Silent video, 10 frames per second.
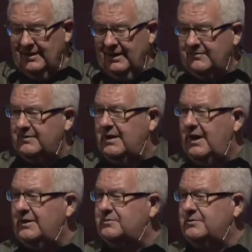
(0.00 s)
If
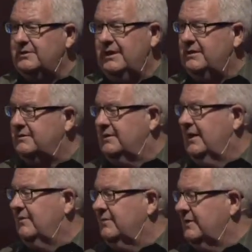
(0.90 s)
God created the
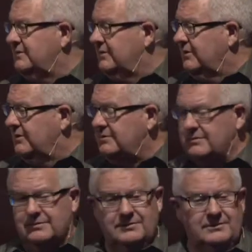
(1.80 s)
heaven and the
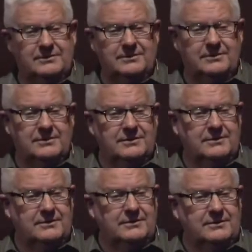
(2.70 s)
earth,
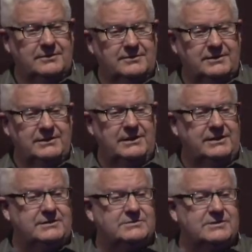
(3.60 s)
then he
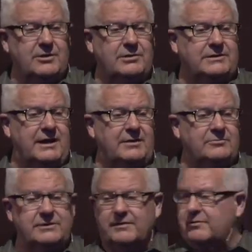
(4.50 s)
can slow it down
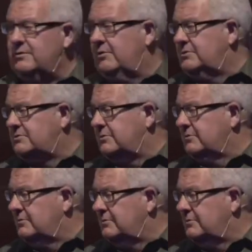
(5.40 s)
whenever he wants to.